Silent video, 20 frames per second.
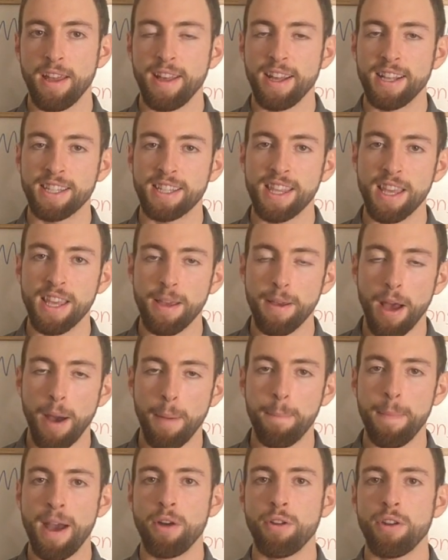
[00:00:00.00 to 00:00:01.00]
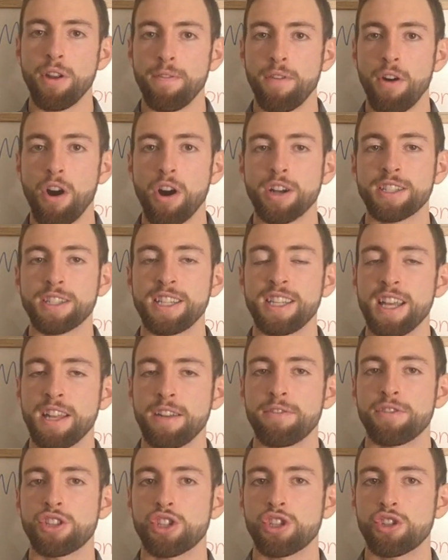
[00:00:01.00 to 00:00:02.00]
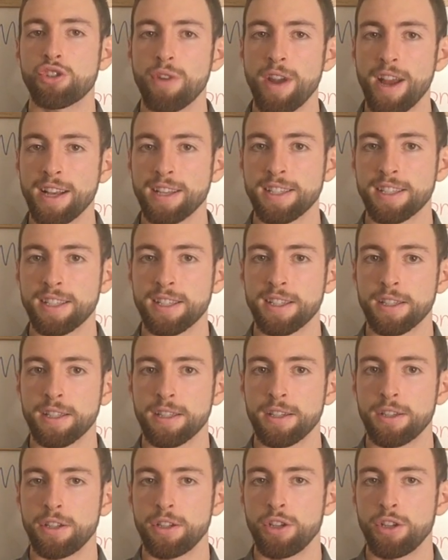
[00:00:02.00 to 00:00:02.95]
it's the amount of oxidative stress,